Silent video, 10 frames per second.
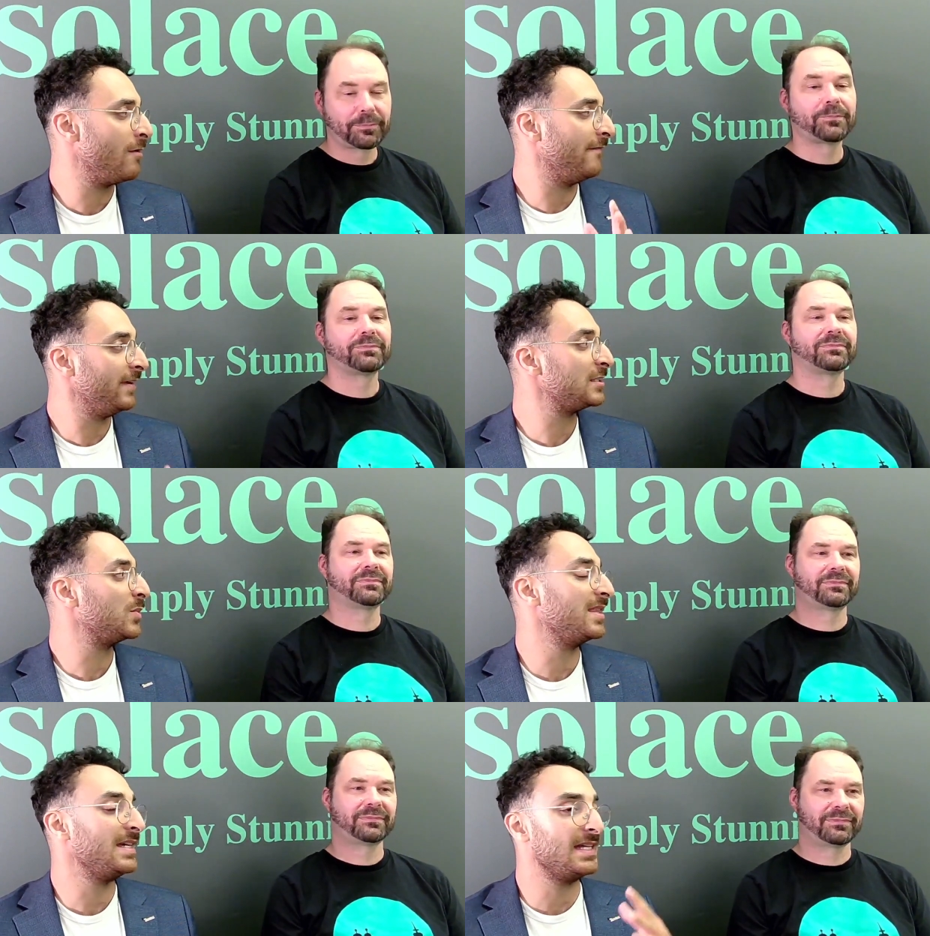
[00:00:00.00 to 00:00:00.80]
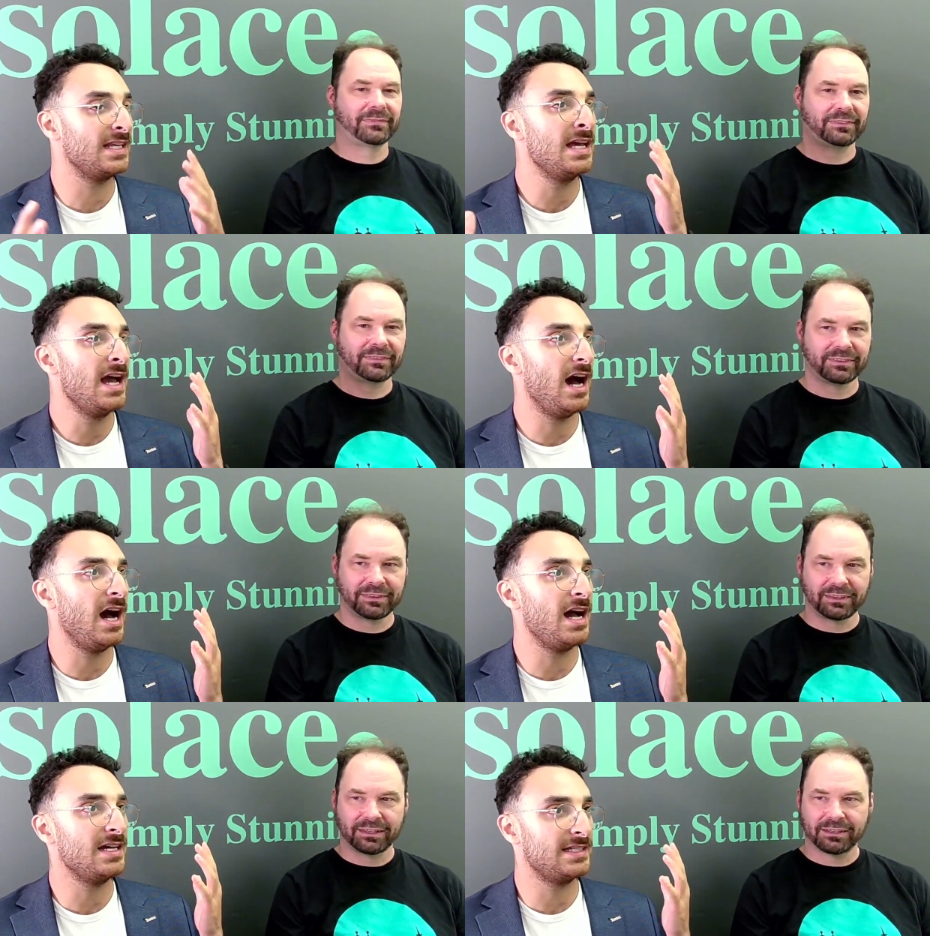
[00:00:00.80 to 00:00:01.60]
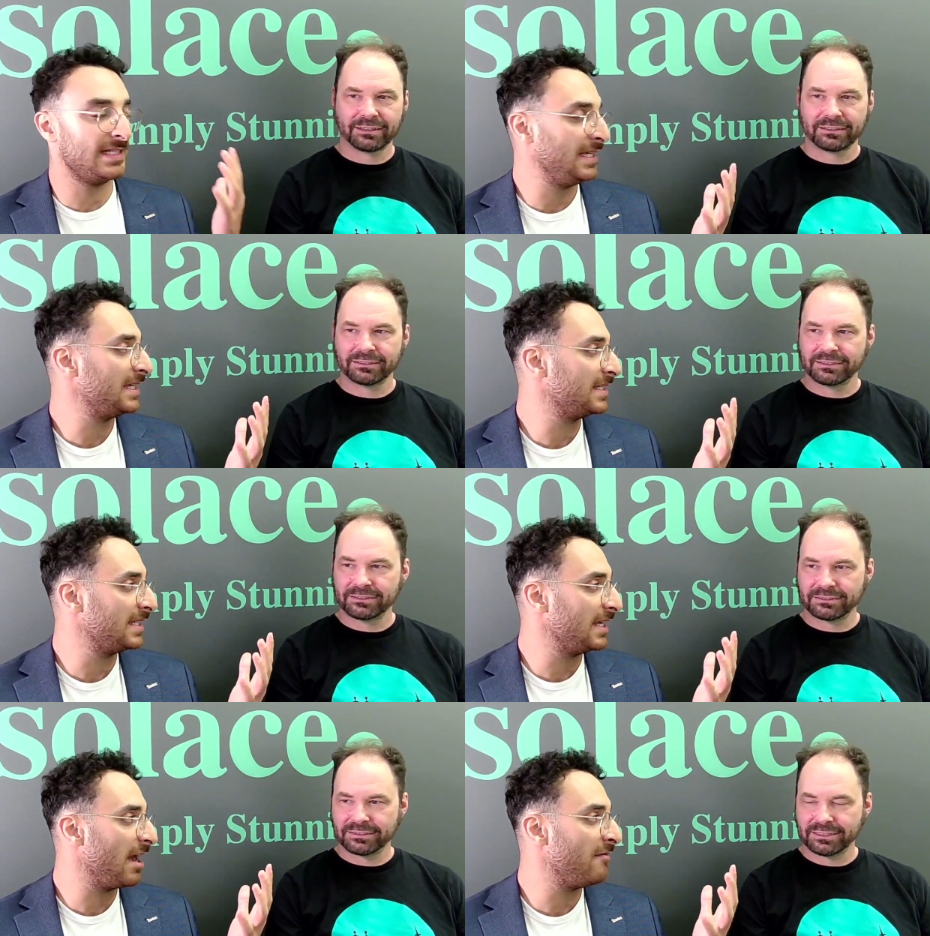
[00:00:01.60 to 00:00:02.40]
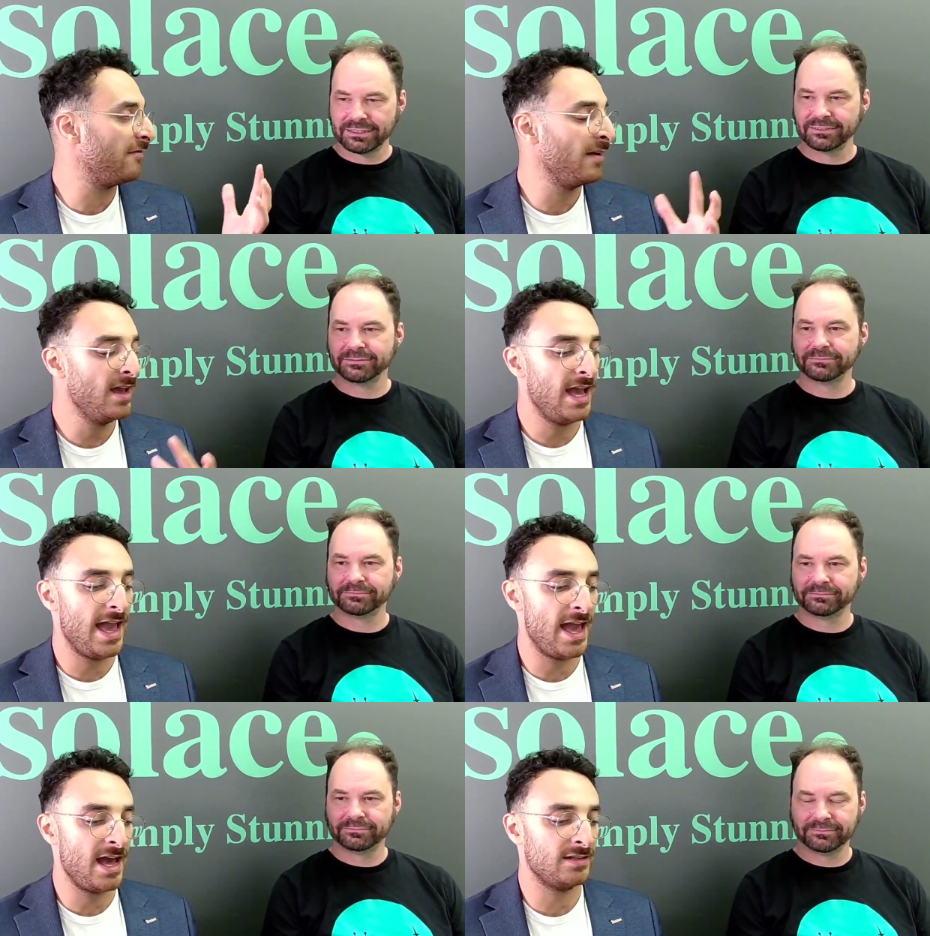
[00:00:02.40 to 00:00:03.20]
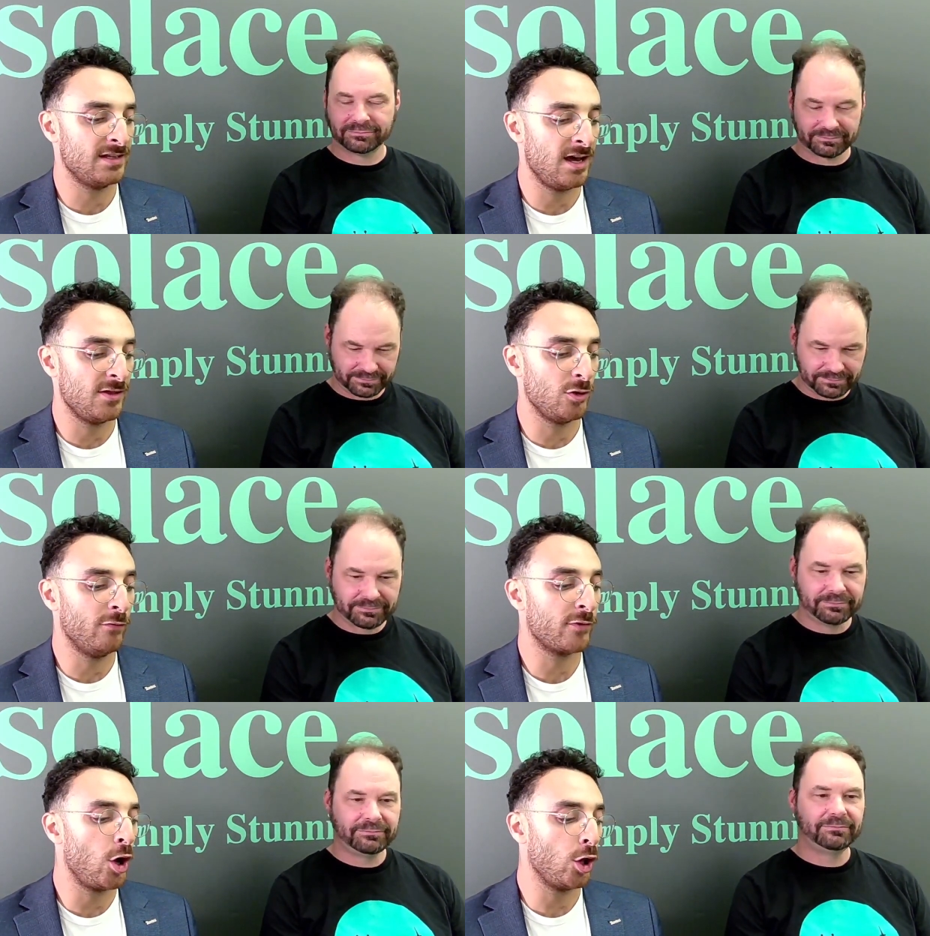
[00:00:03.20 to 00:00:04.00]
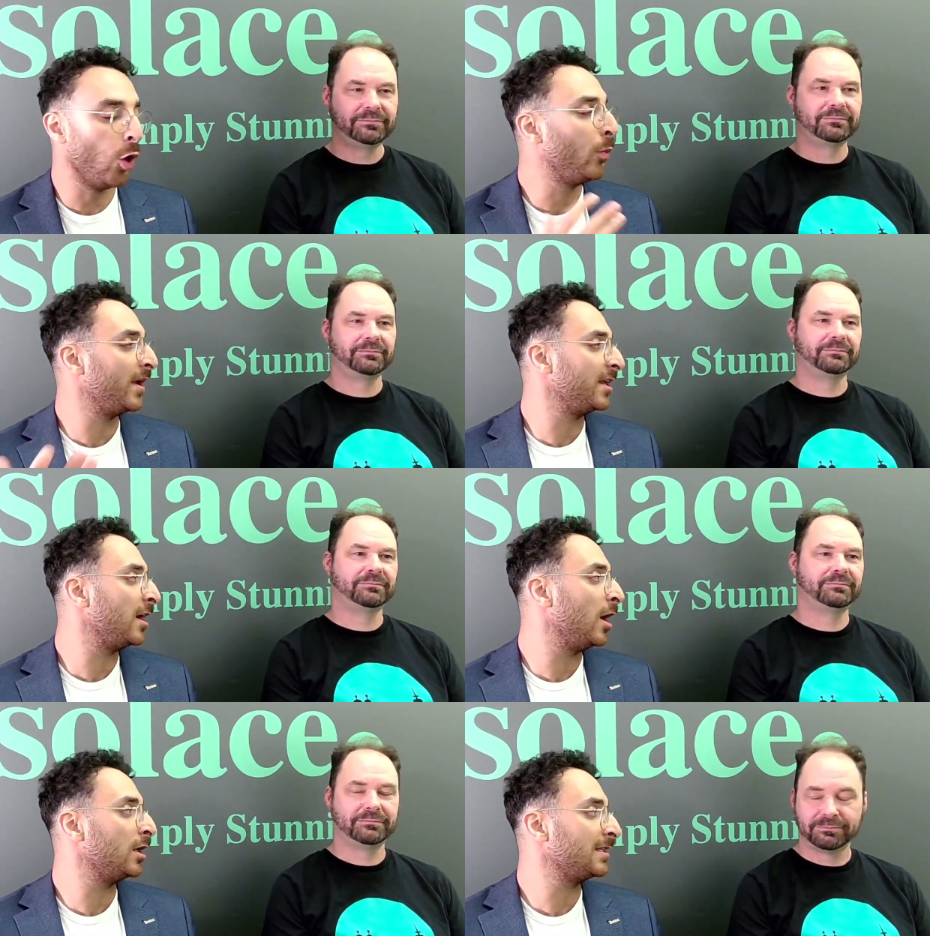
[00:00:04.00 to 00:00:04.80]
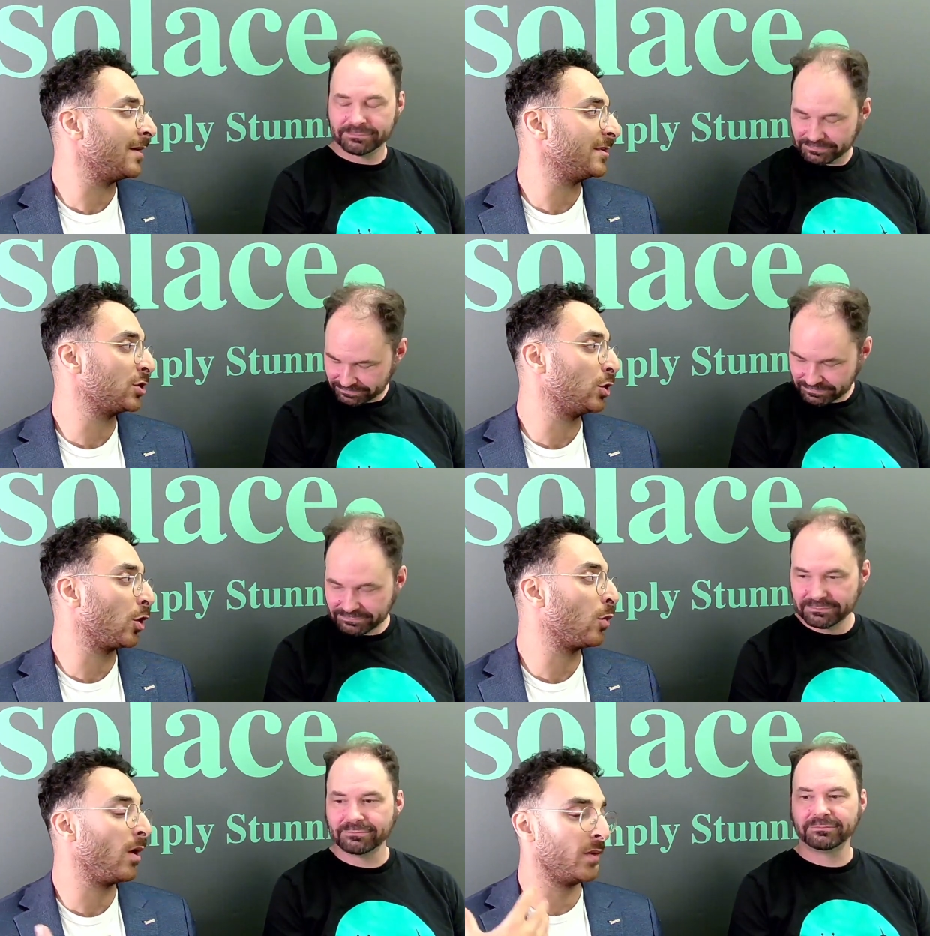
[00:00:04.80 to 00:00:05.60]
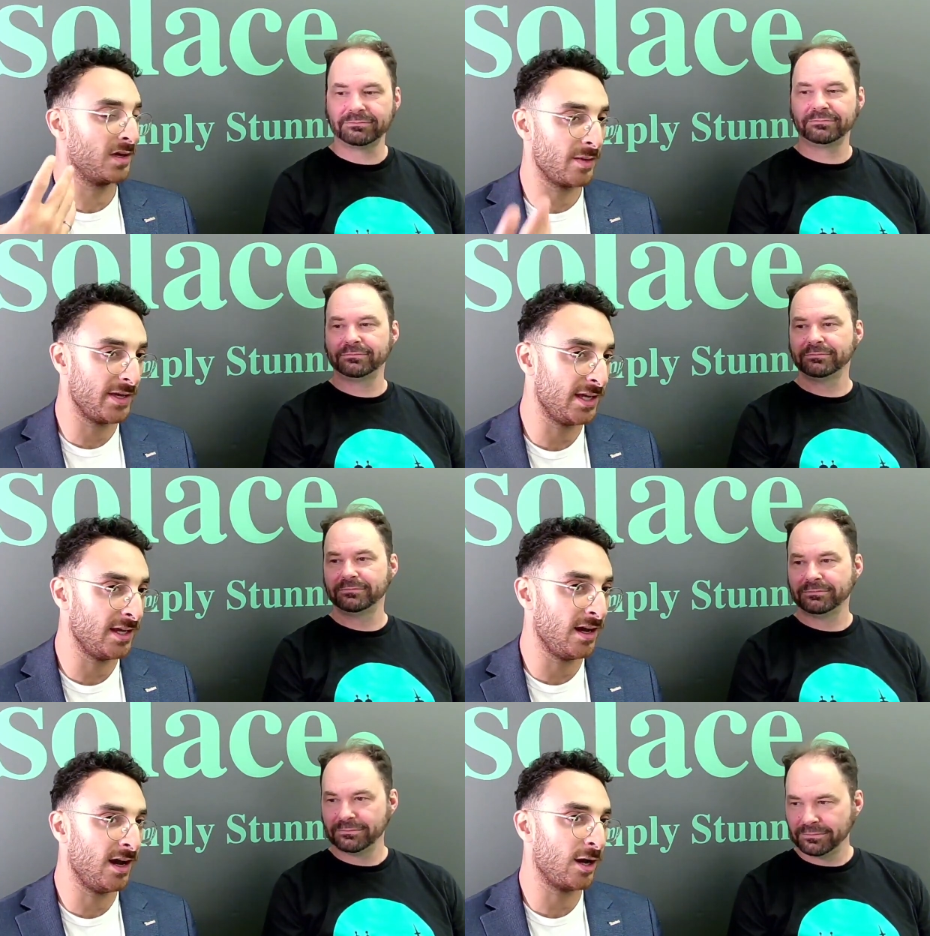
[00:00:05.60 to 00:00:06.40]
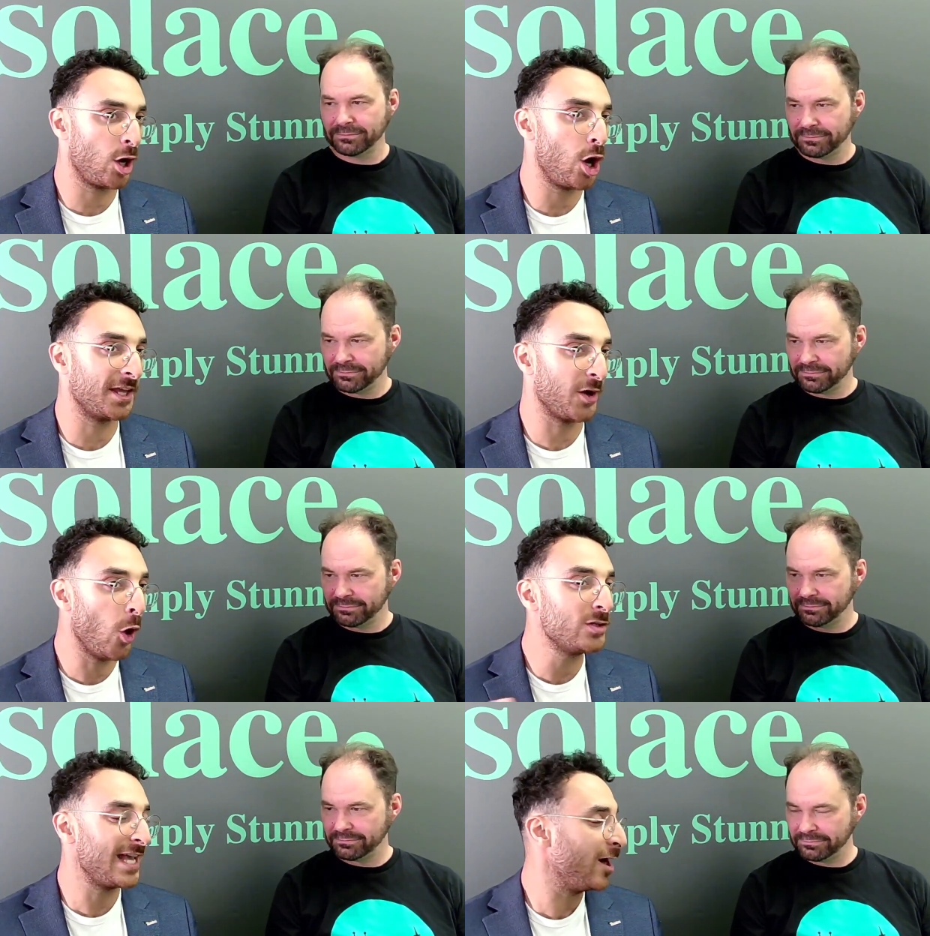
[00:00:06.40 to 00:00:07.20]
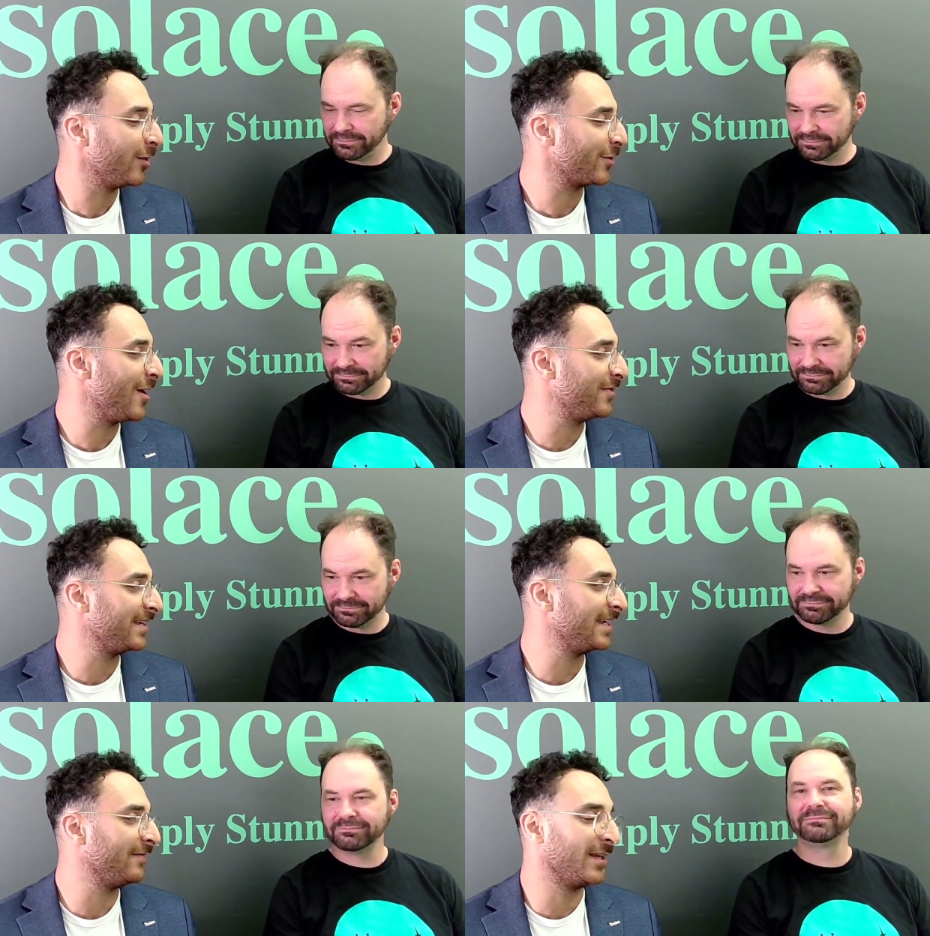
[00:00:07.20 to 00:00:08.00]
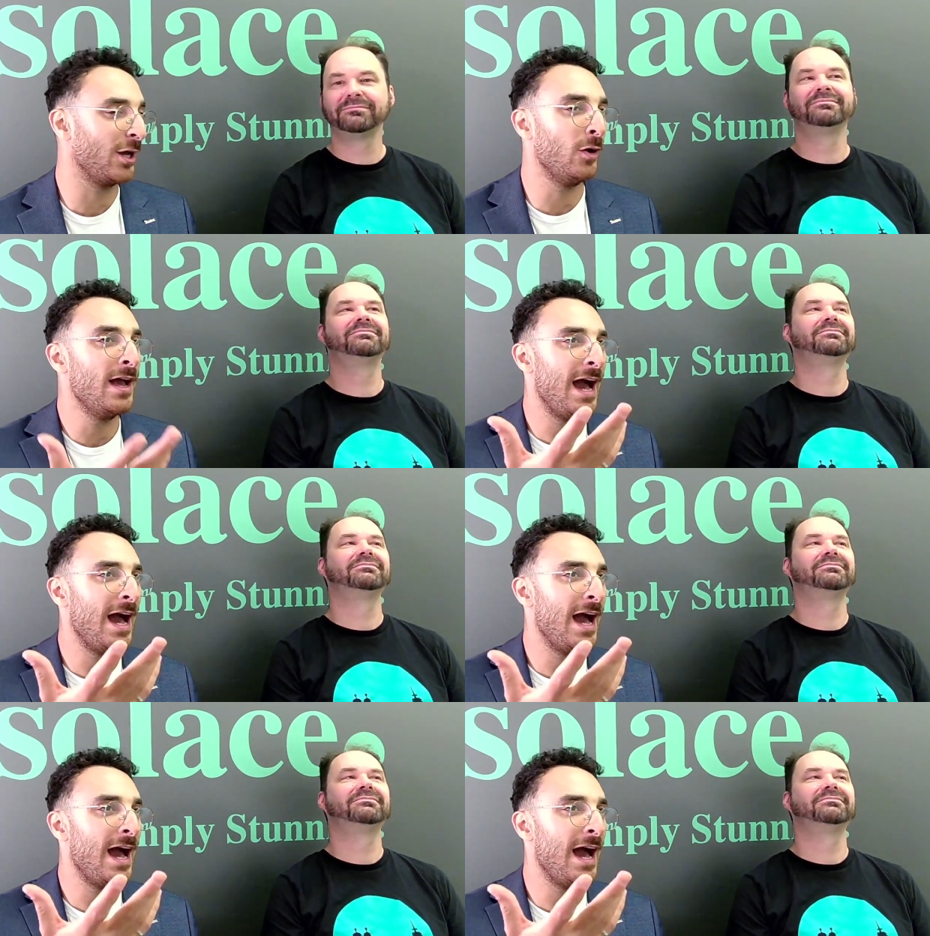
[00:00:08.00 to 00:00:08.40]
Speaker 1: it fits within uh, CNCF, and uh, the overall open uh, telemetry, or what we're going to be uh, calling OTEL throughout the video?